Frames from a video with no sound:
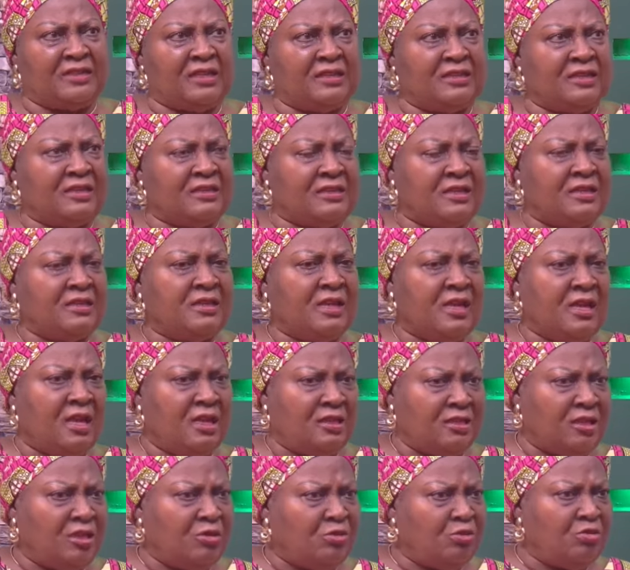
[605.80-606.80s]
citizens,
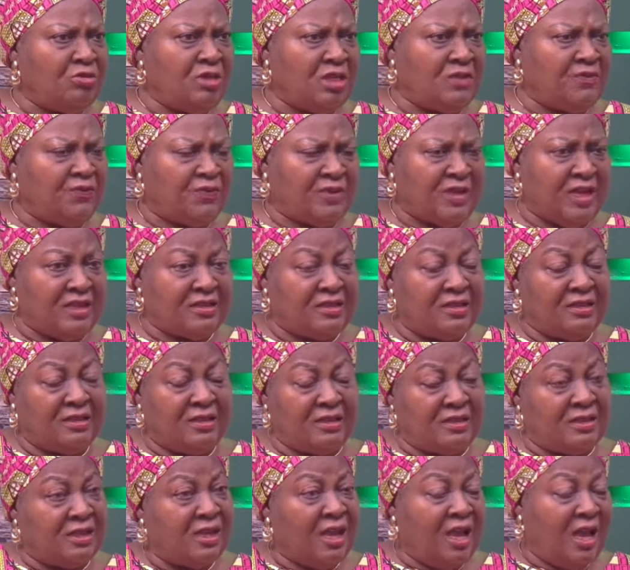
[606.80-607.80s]
they do this for their
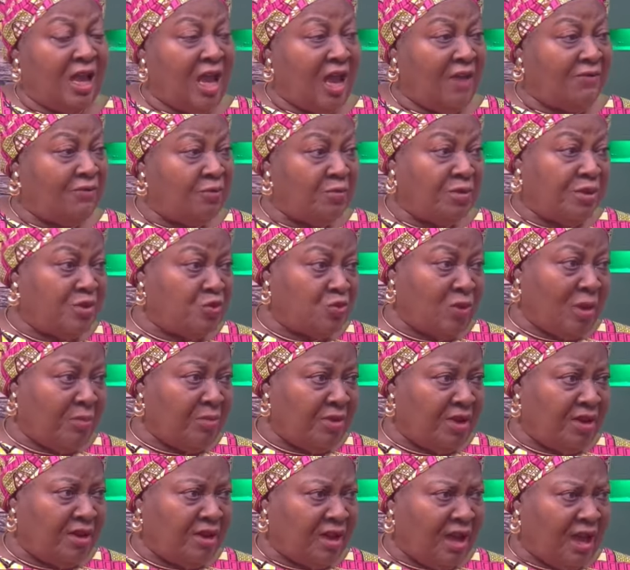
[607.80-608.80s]
citizens. Have you been to
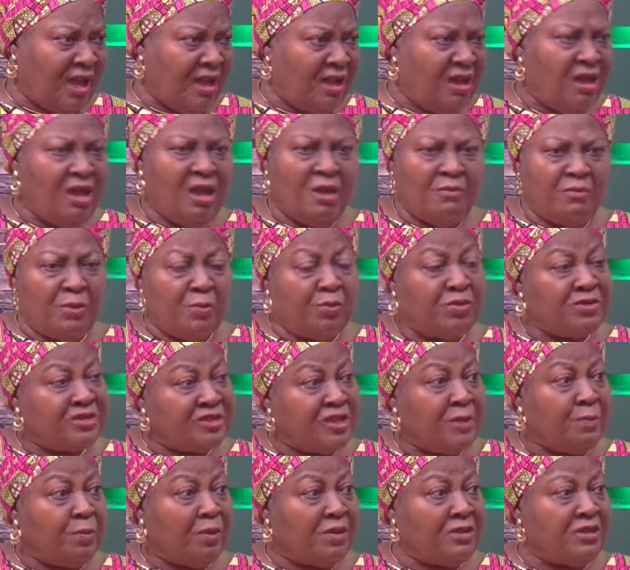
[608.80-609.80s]
America? People
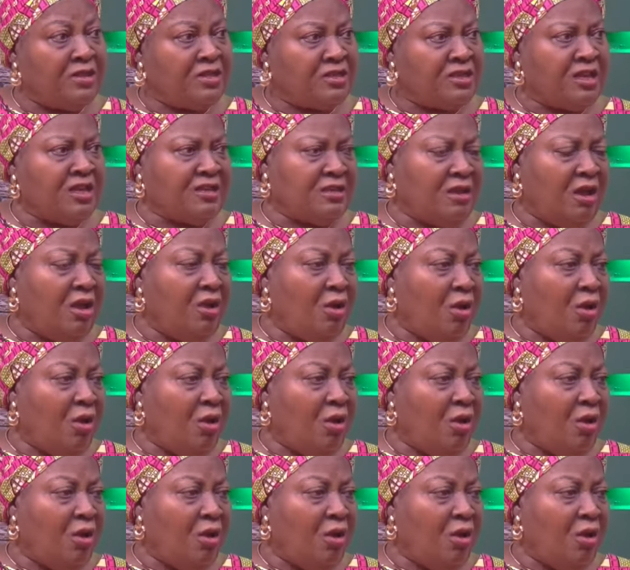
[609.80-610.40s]
sleep on the streets,